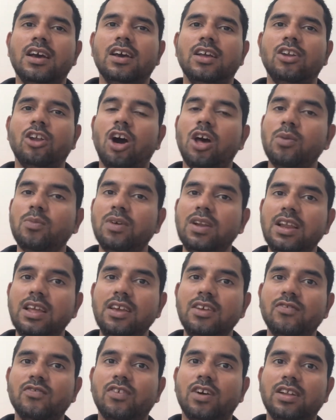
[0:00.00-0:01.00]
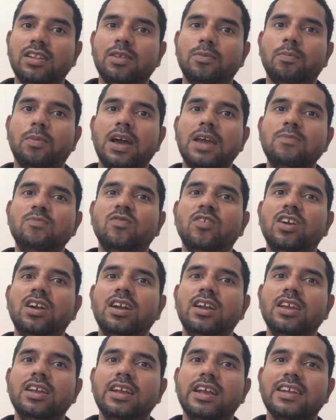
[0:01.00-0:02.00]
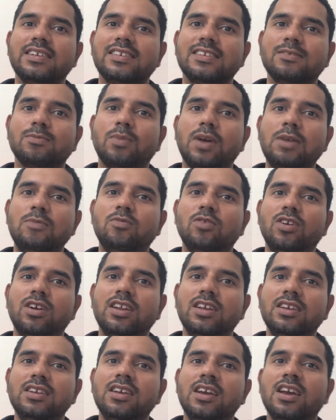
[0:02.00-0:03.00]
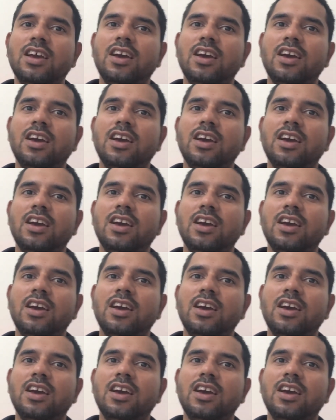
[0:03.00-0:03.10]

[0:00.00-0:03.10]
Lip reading: Normally for the pipe welding, SS pipe welding,